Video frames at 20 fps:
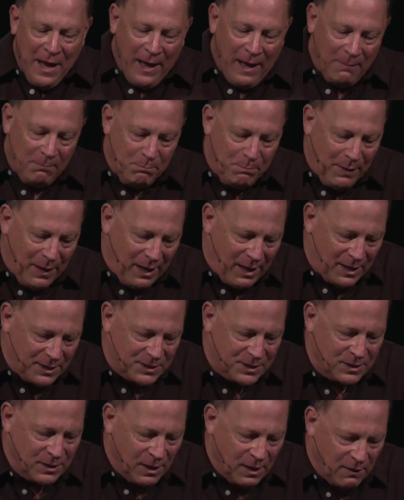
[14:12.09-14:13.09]
a
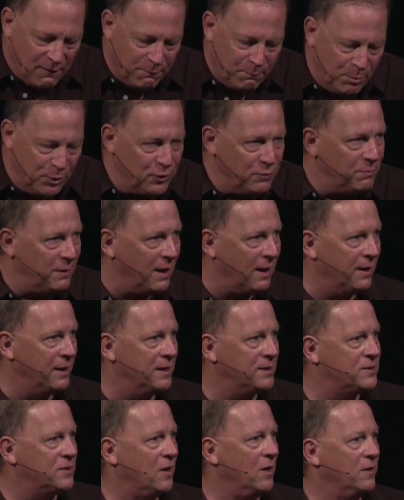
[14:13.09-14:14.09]
bunch of
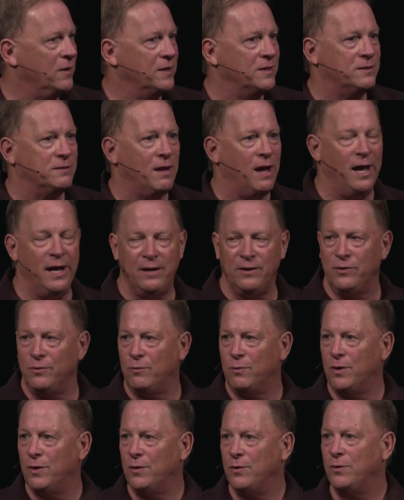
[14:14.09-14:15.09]
bluebonnets it's on the side of
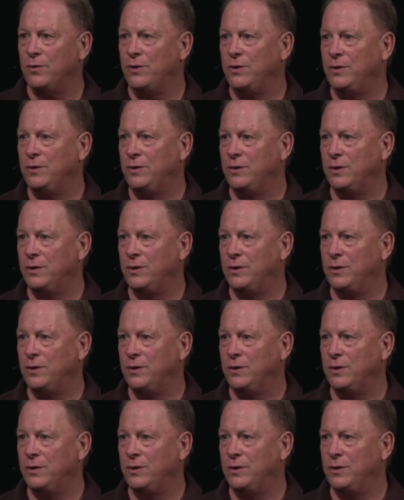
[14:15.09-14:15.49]
the road.